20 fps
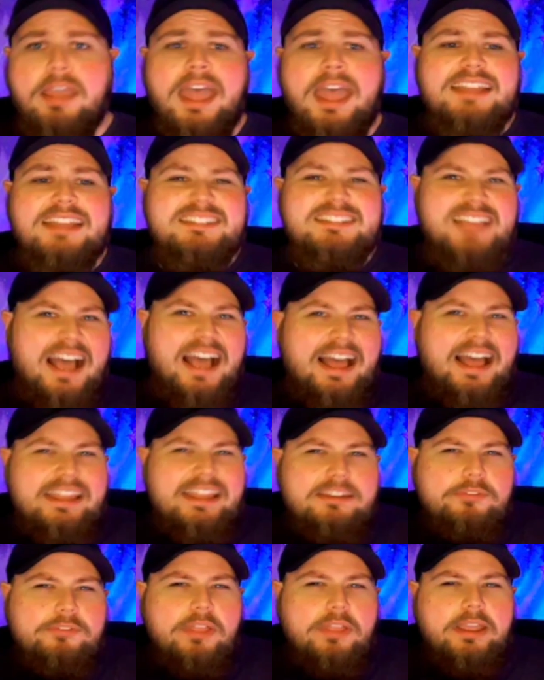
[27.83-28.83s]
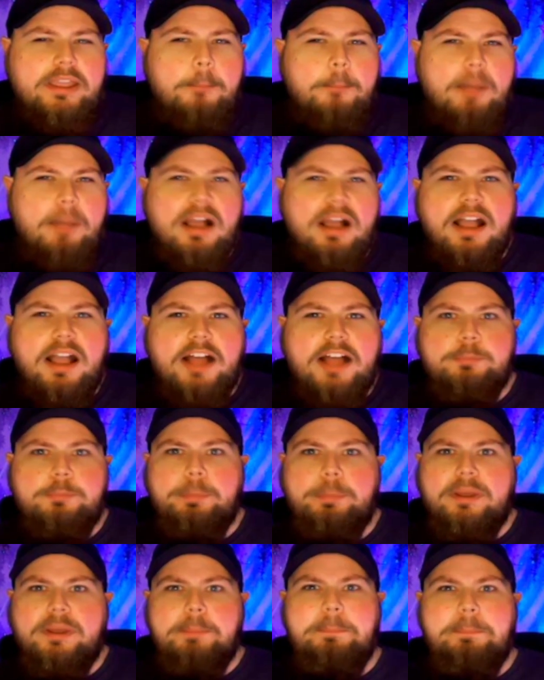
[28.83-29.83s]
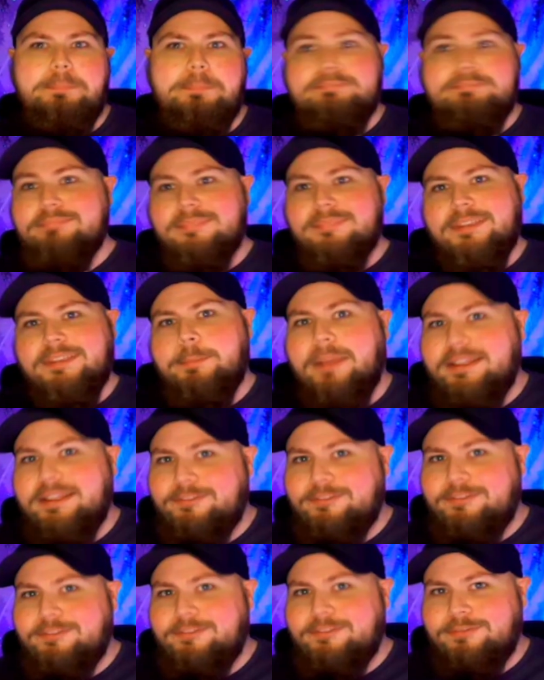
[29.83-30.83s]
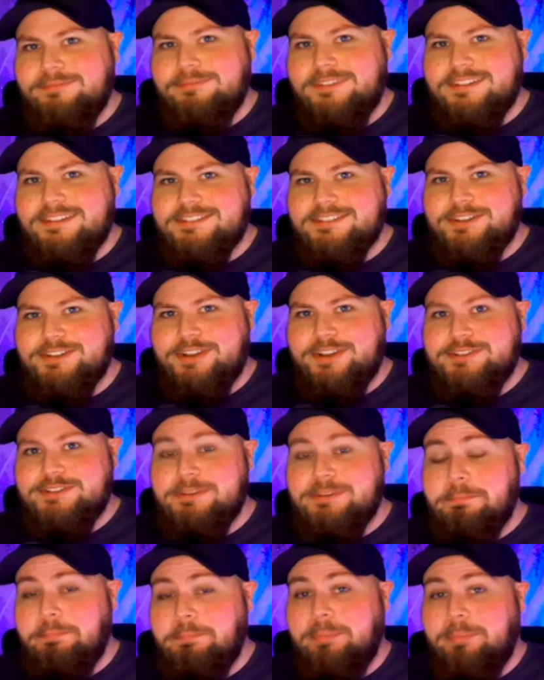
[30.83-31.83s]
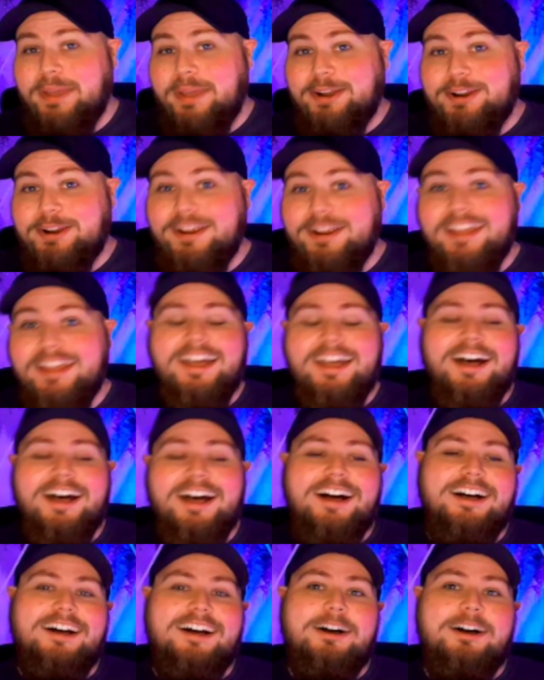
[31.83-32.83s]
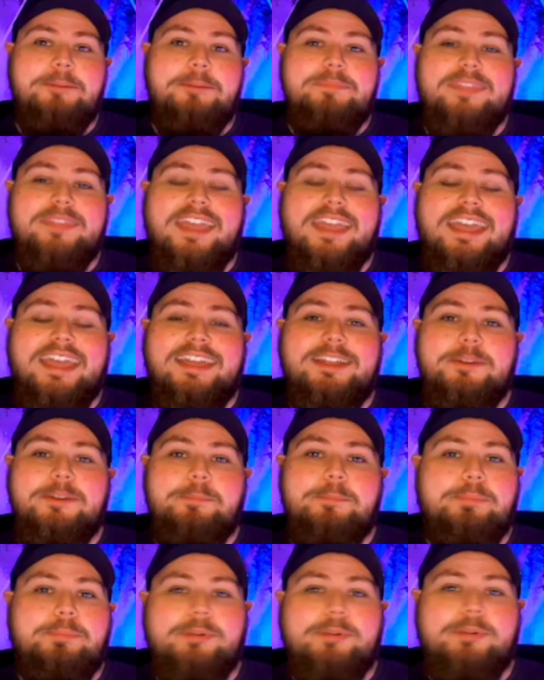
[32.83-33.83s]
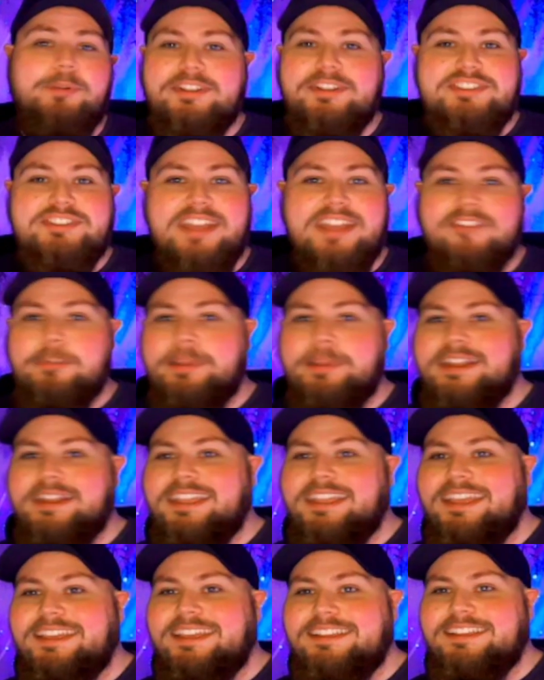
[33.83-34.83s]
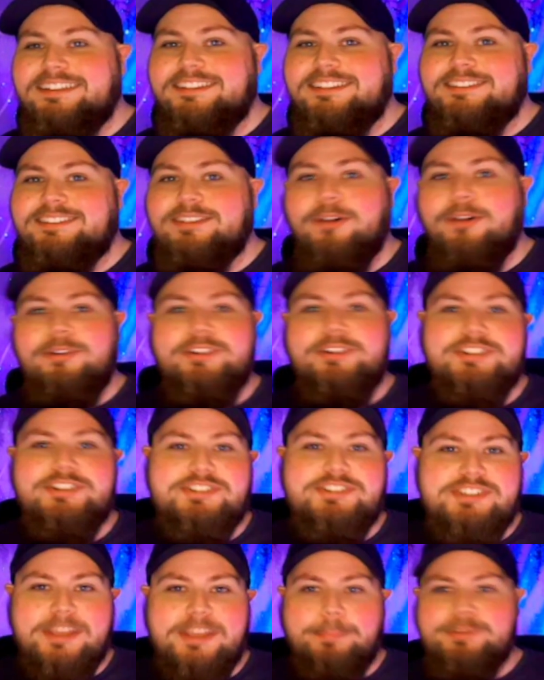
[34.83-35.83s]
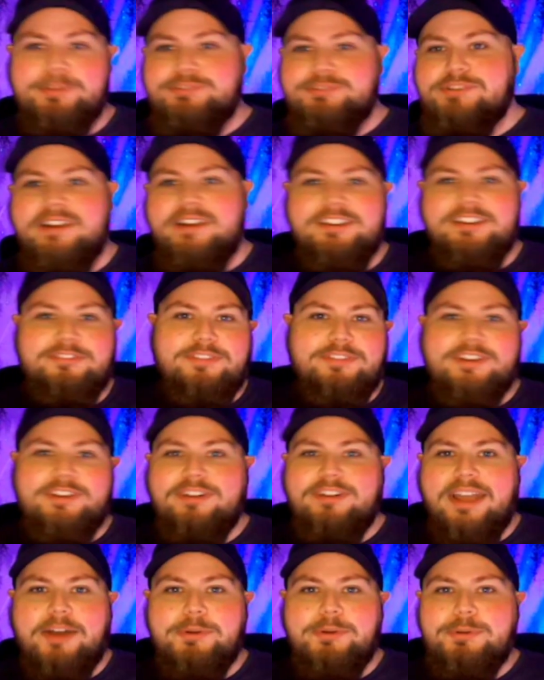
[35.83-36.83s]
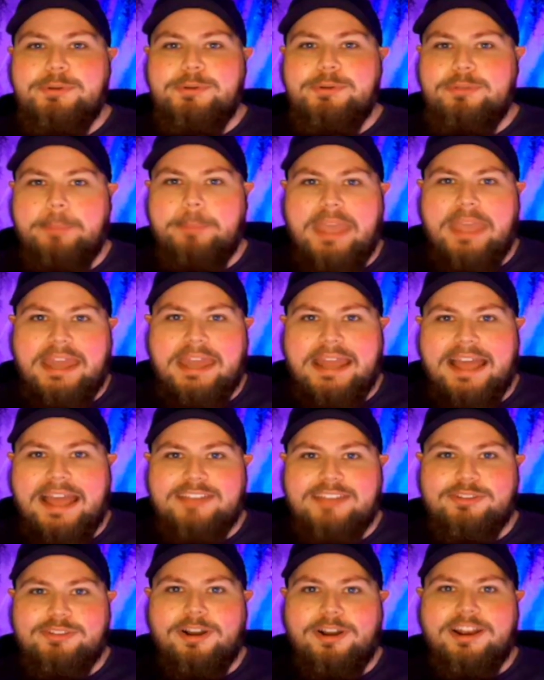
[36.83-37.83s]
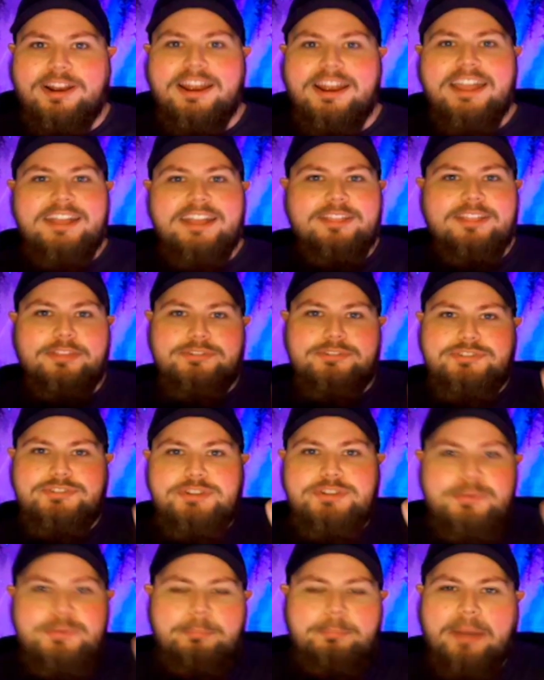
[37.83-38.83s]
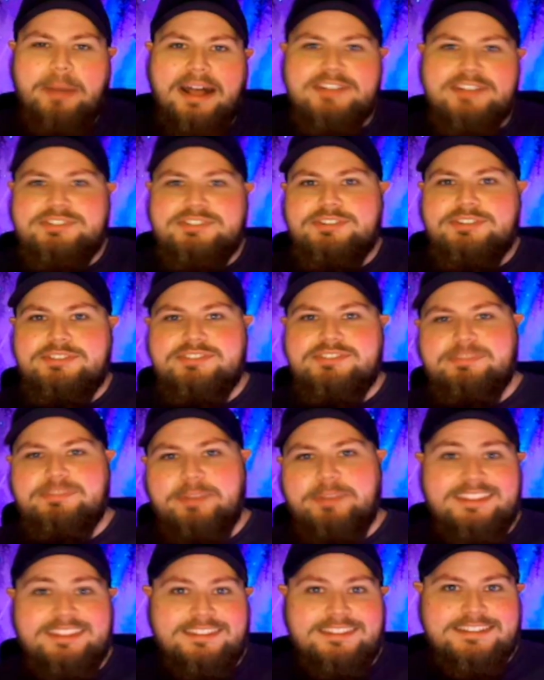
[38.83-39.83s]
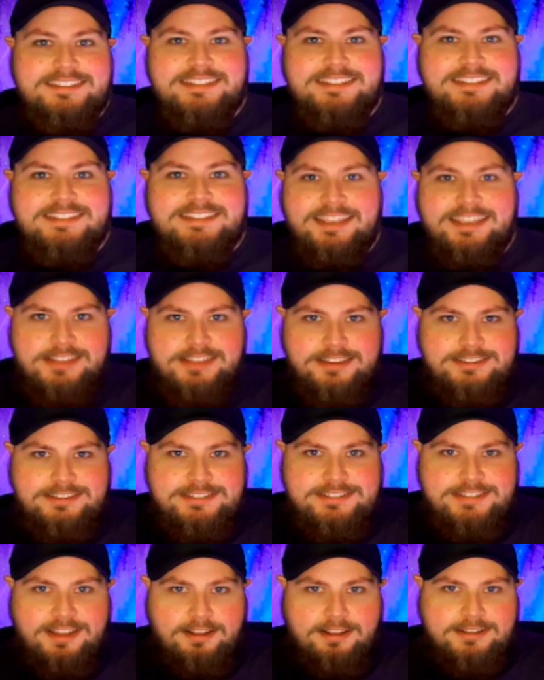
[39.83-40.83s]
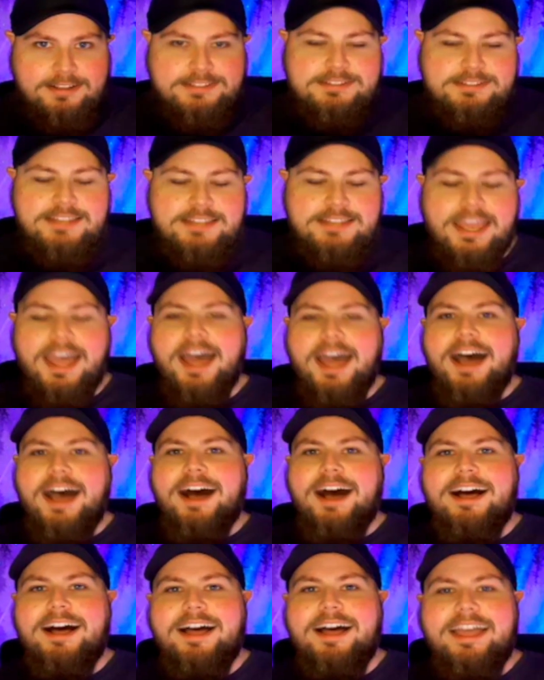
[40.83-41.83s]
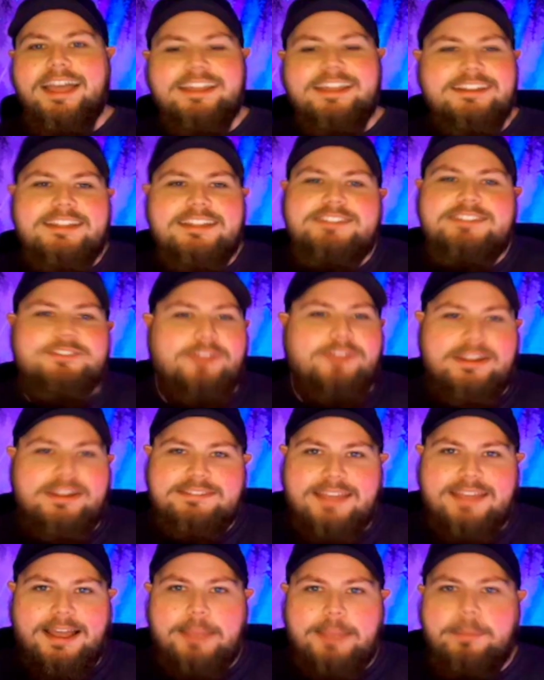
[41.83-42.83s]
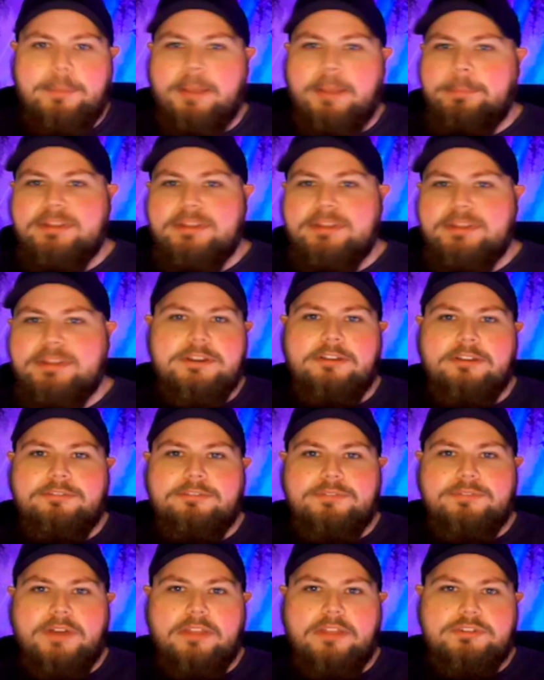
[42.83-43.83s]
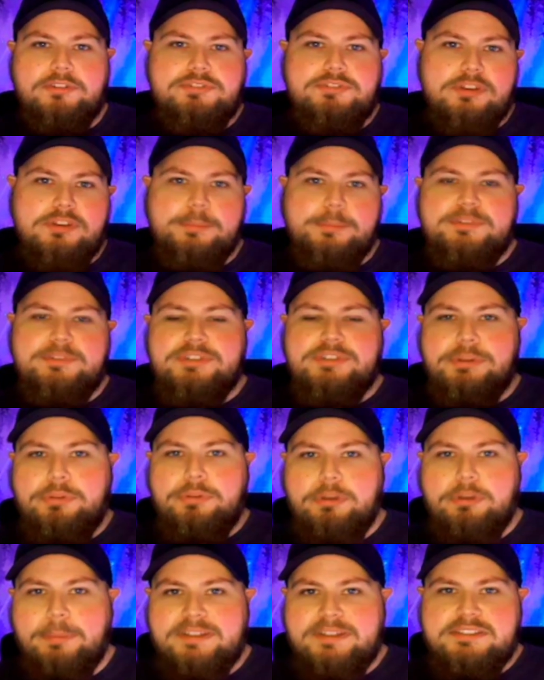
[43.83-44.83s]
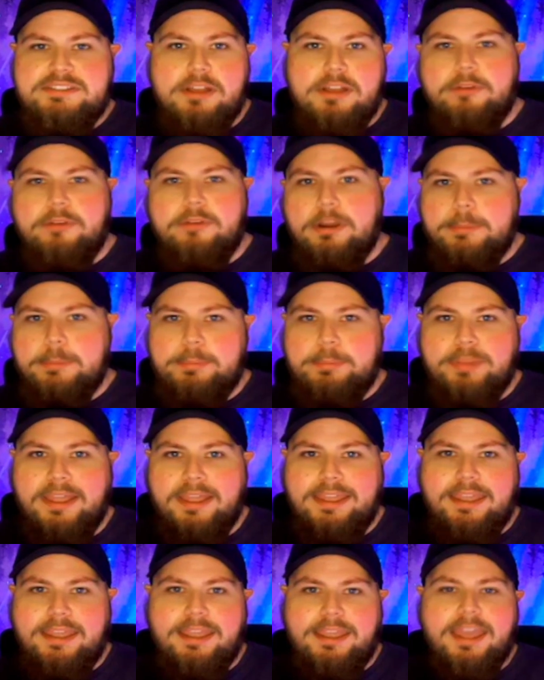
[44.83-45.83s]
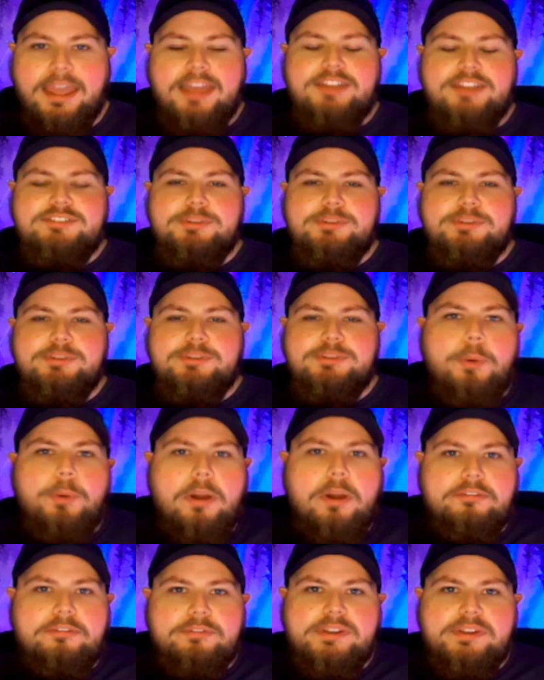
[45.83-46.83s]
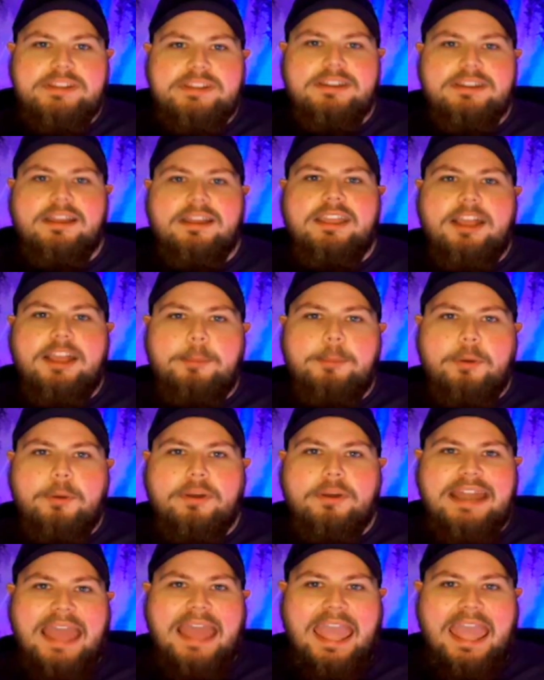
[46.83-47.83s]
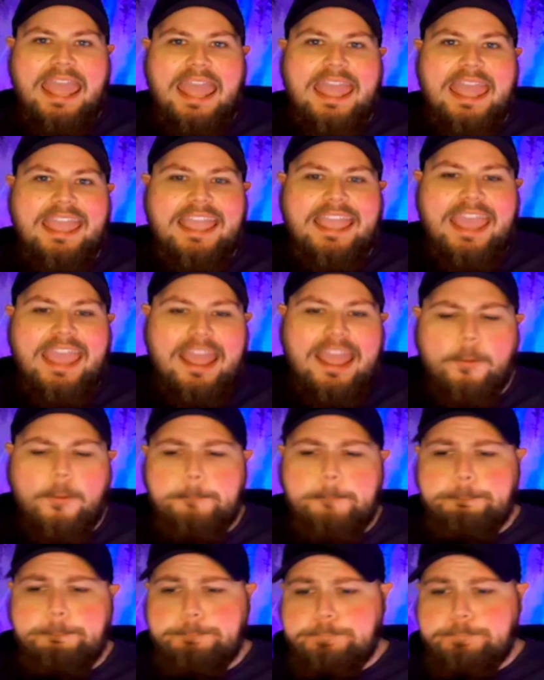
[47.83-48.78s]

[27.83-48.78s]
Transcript: It's kind of like Among Us, but in my consideration, better. And pretty much everybody is on a ship. You're trying to figure out who the bad guys are. There's two imposters, but in this case, ducks. And it's a great time. A bunch of other streamers, including myself, are going to be playing. So if you are free tonight, come on and hang out.